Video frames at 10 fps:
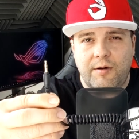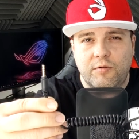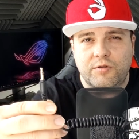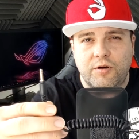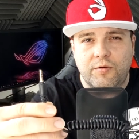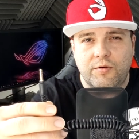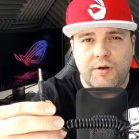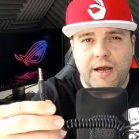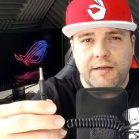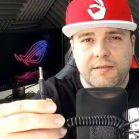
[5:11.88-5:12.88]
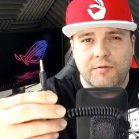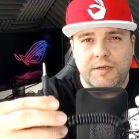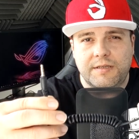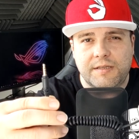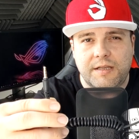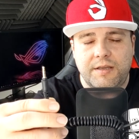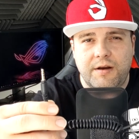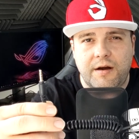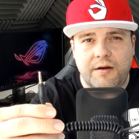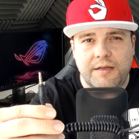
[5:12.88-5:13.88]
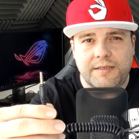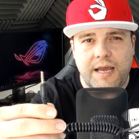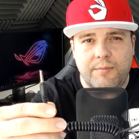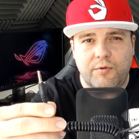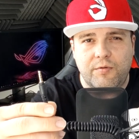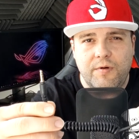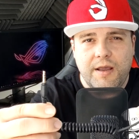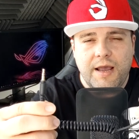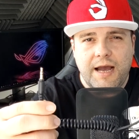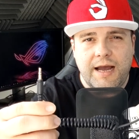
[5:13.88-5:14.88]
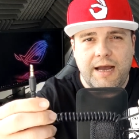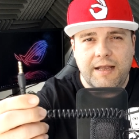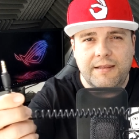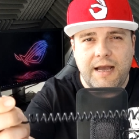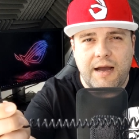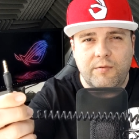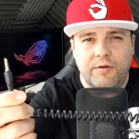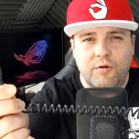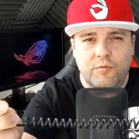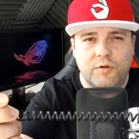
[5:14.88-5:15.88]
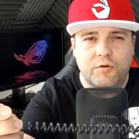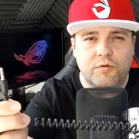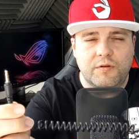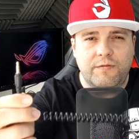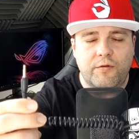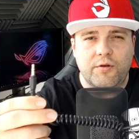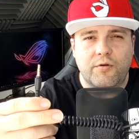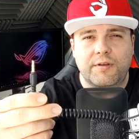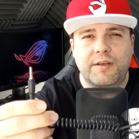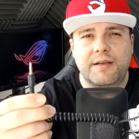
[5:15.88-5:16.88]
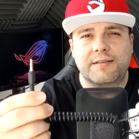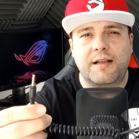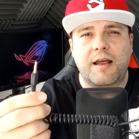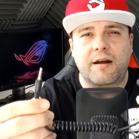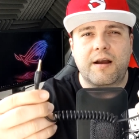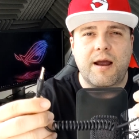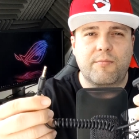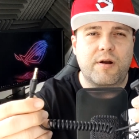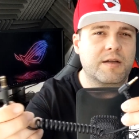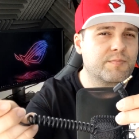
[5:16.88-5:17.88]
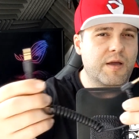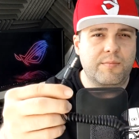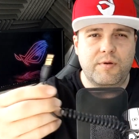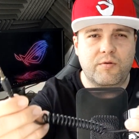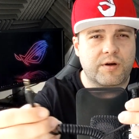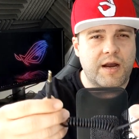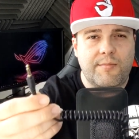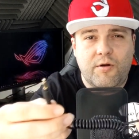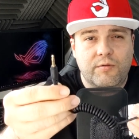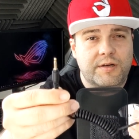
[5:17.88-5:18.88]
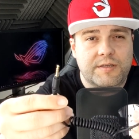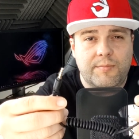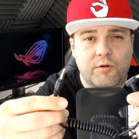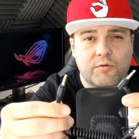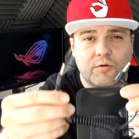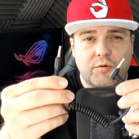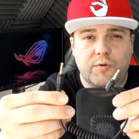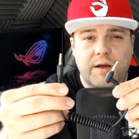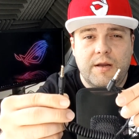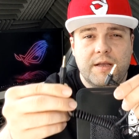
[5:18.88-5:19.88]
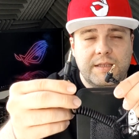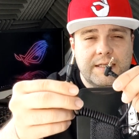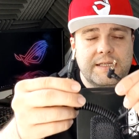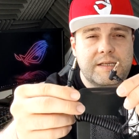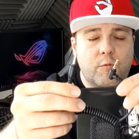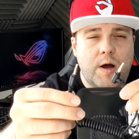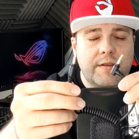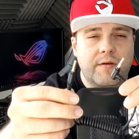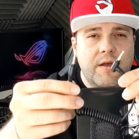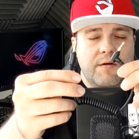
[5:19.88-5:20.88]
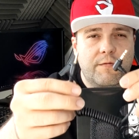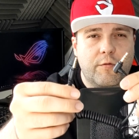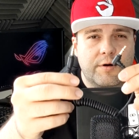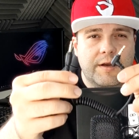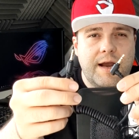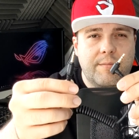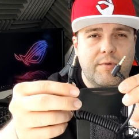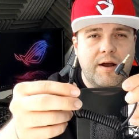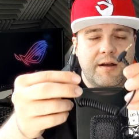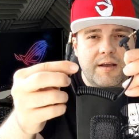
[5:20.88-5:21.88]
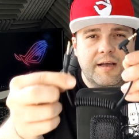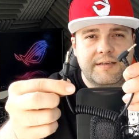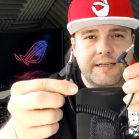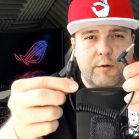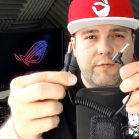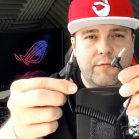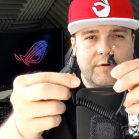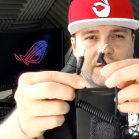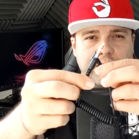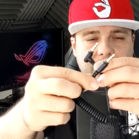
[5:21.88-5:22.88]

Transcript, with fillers: I'll show you guys so this is the TRS cable uh, that you would use for your DSLR cameras maybe or camcorders I'm not sure but this is the one for the camera itself for the